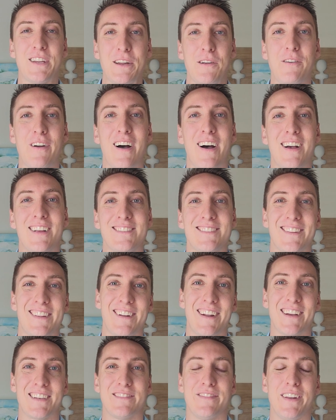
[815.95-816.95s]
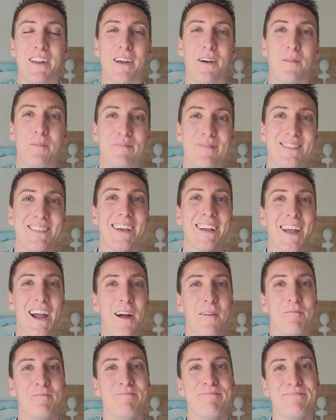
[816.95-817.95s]
you guys on the next video. Take
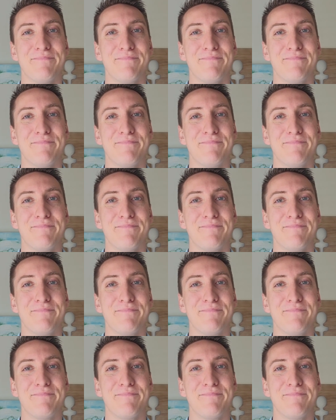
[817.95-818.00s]
care.